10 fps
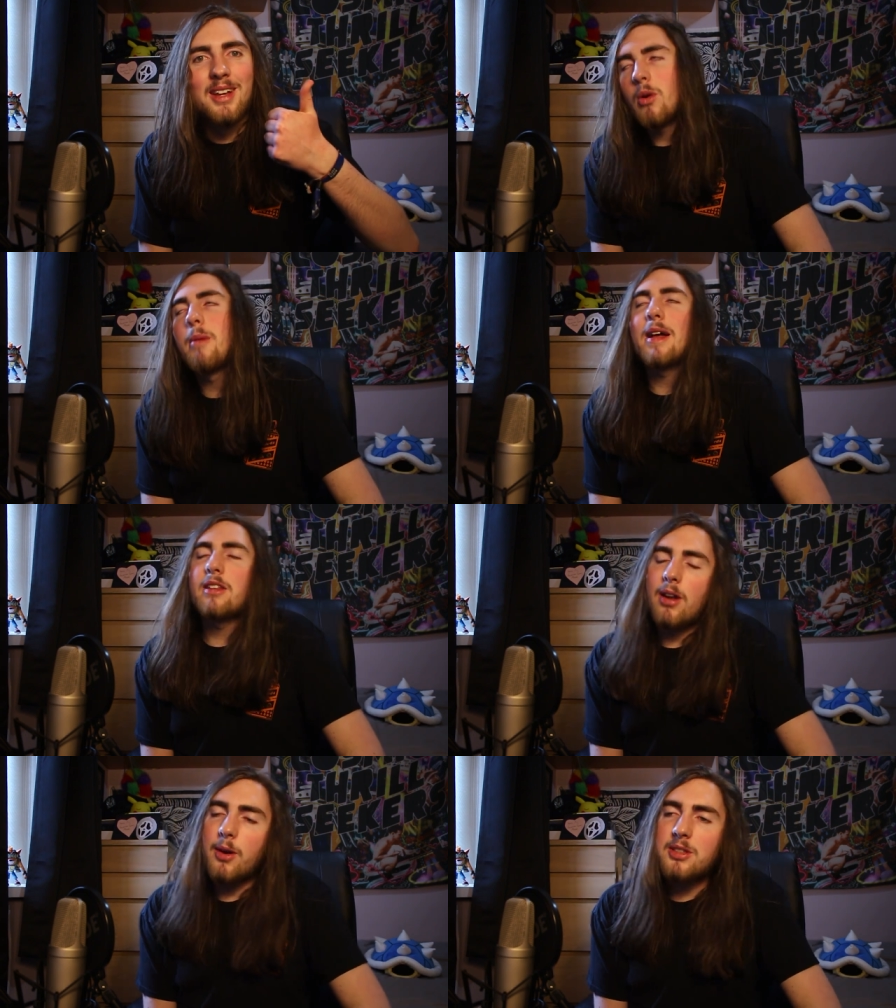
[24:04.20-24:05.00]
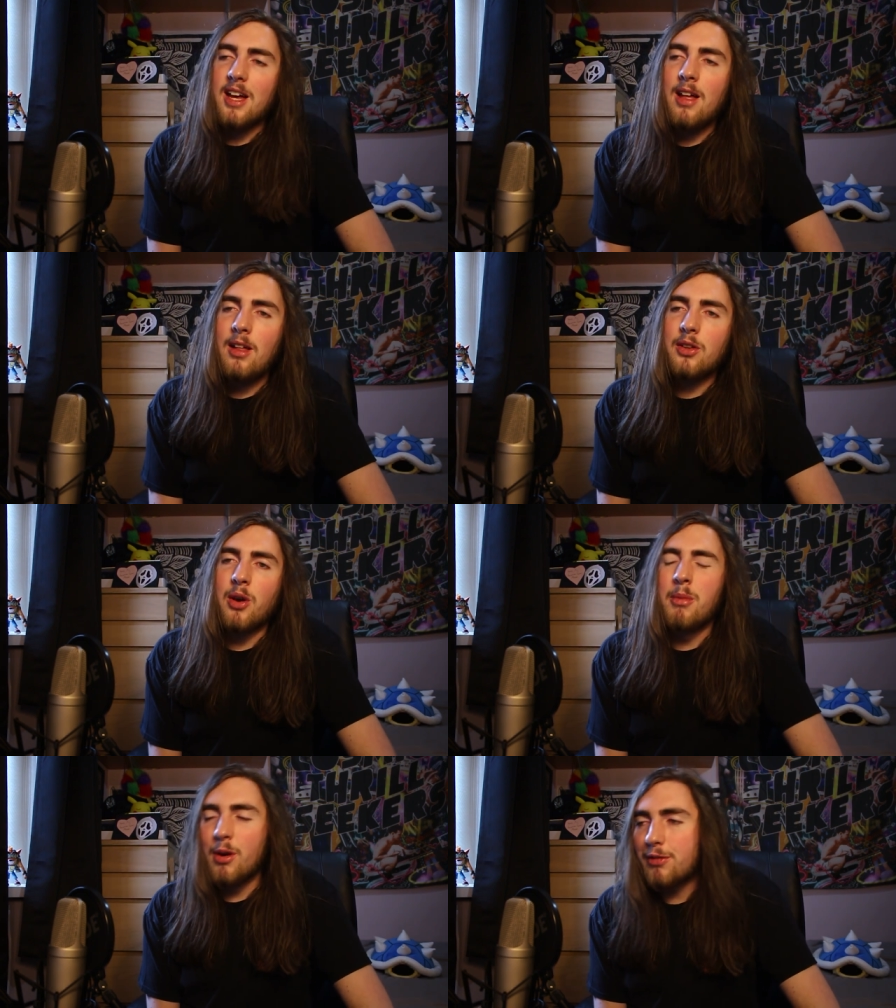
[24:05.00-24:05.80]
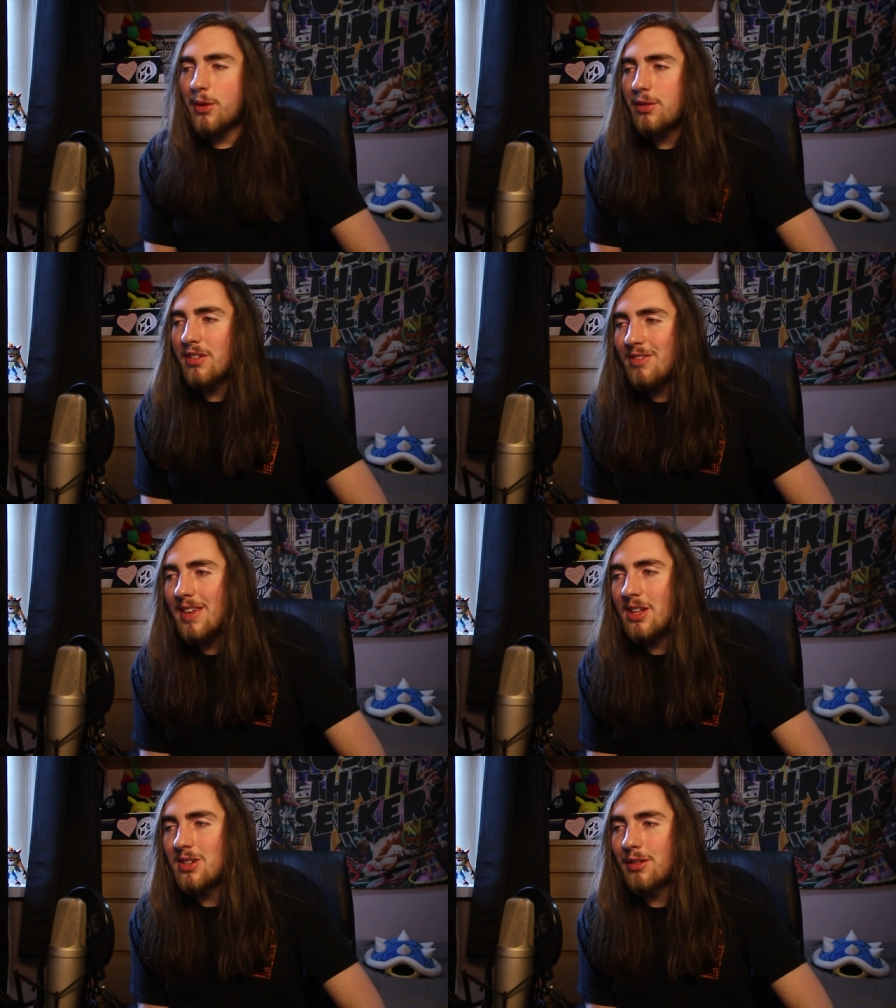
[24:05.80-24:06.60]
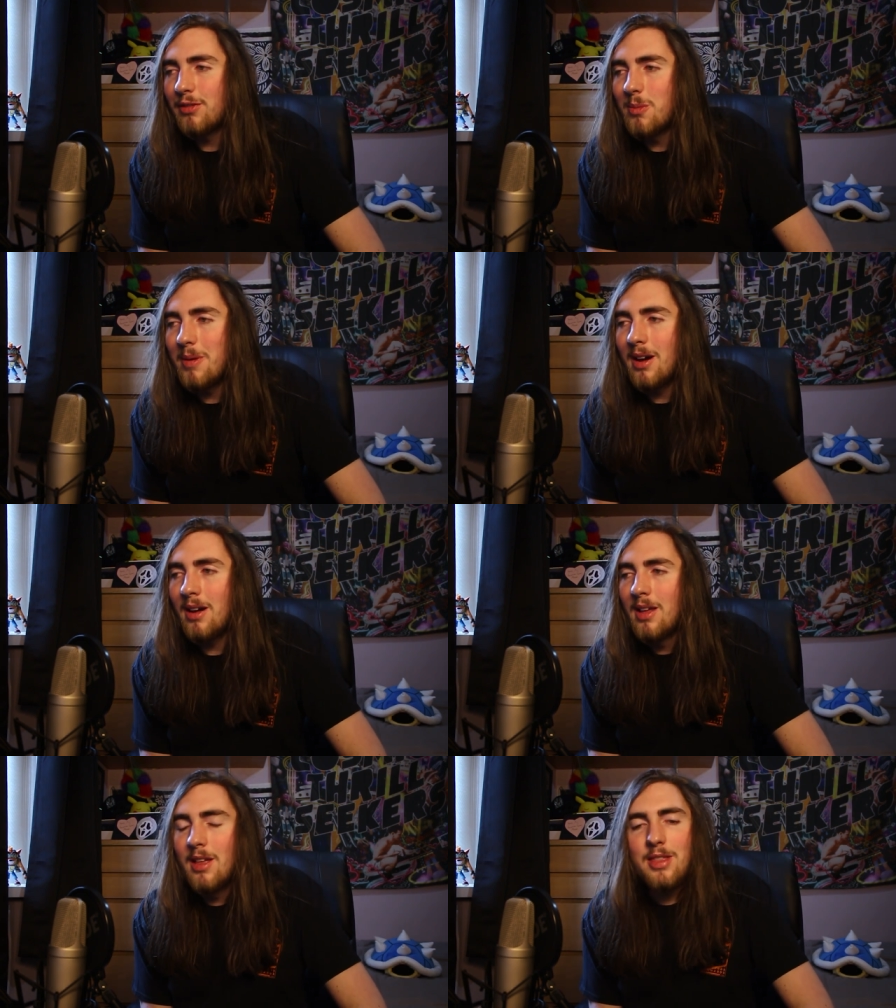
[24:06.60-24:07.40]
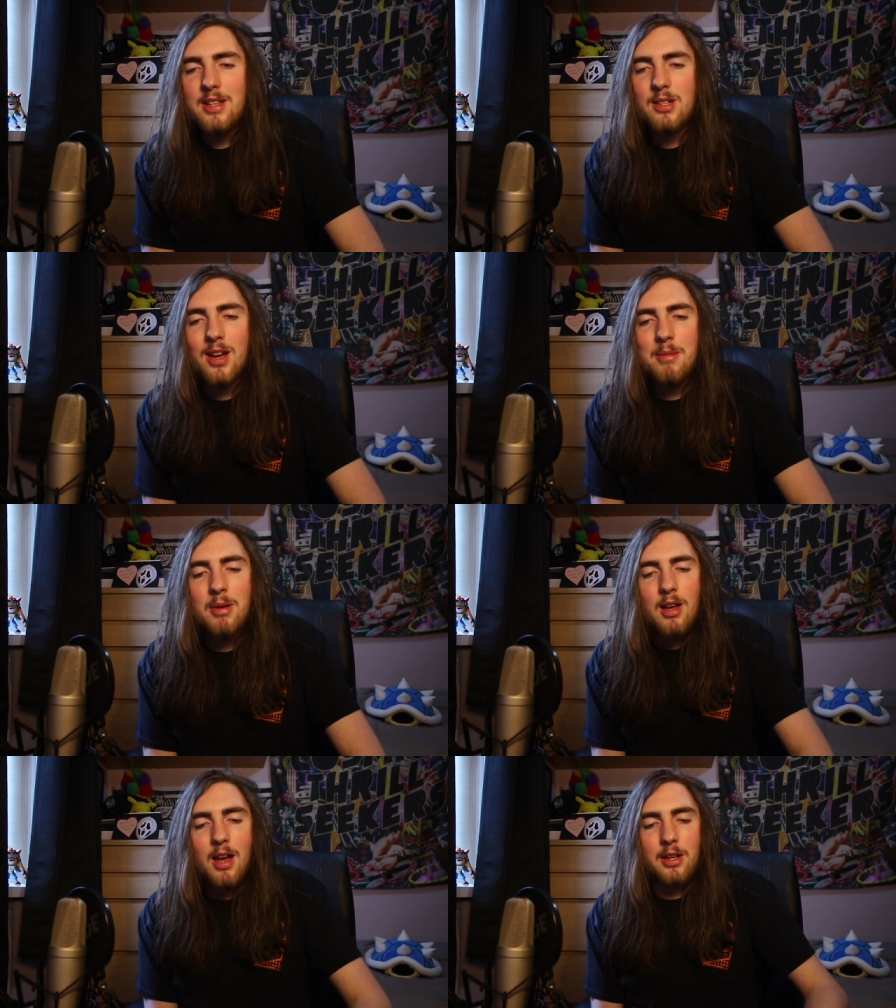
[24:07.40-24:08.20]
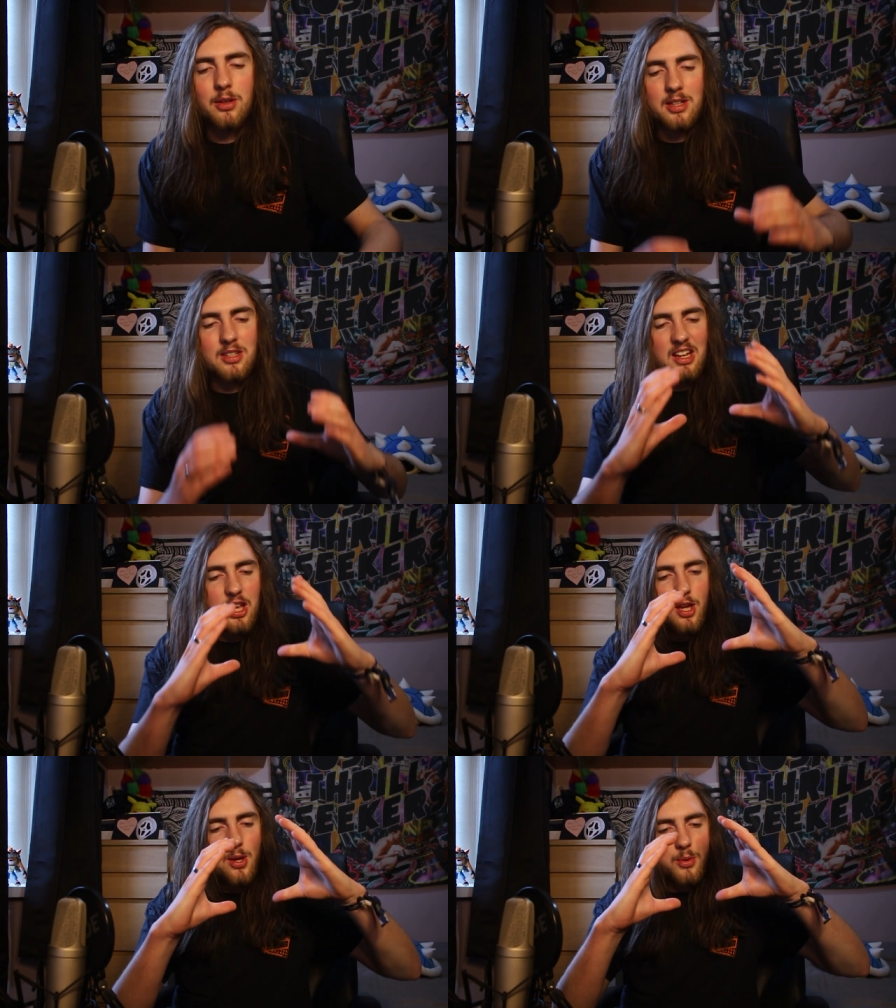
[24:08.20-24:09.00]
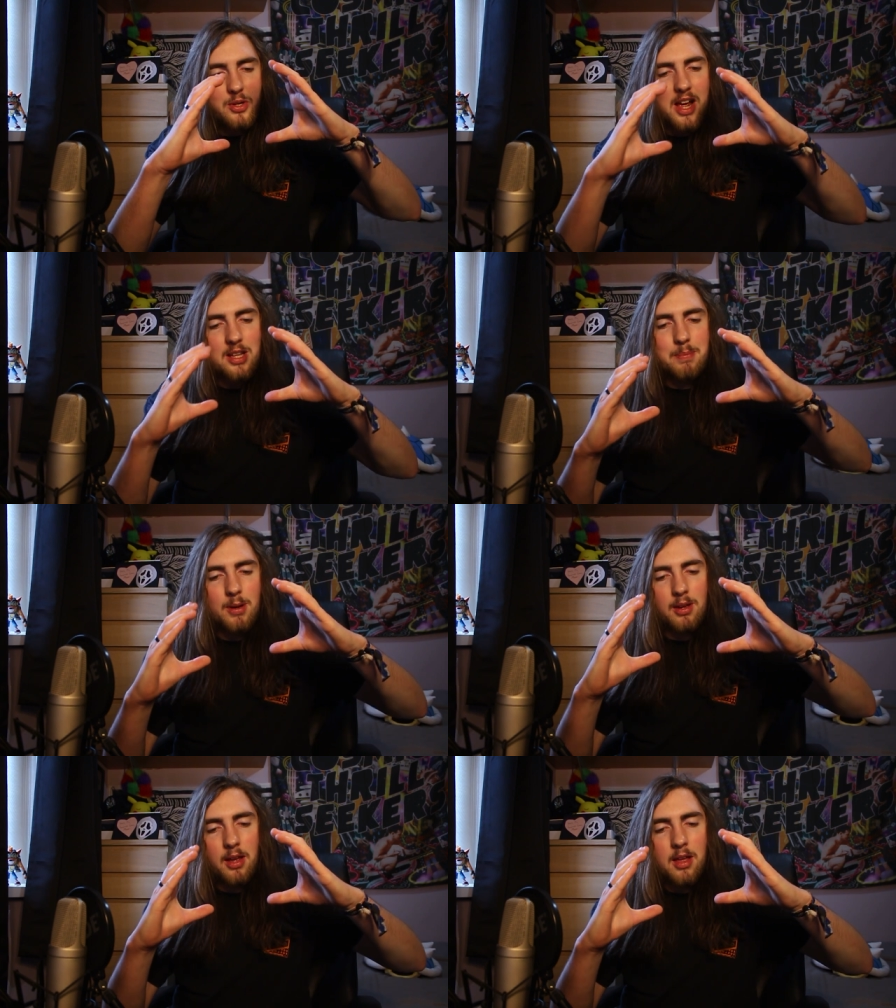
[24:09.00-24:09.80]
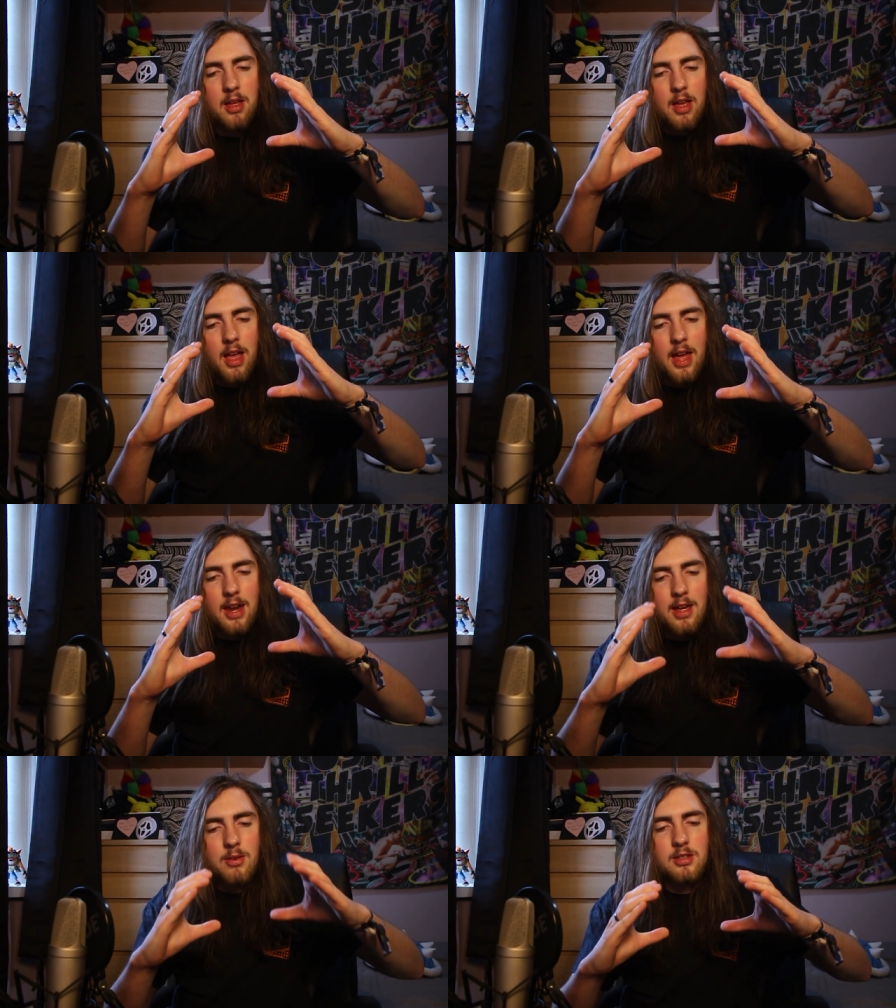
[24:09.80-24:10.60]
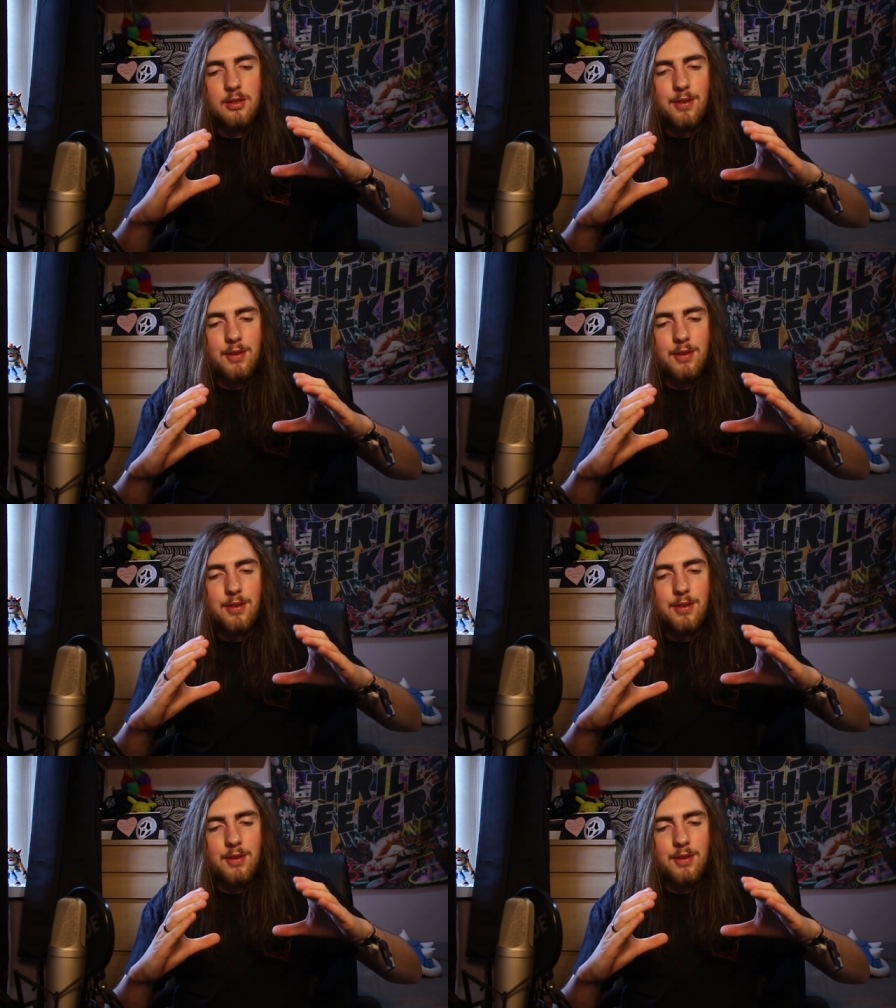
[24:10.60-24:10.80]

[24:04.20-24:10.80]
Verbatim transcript: We went back to the hotel, got more food from the vegan junk food bar. This time I got this like huge ass burger, and here is a